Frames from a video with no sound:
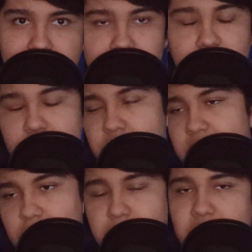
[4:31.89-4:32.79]
Although I
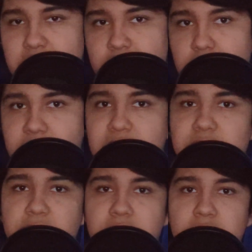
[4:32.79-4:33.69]
do plan to replace
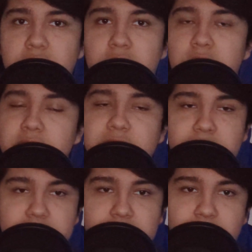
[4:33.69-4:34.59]
it with an
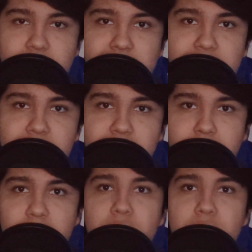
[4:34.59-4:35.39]
RTX 3080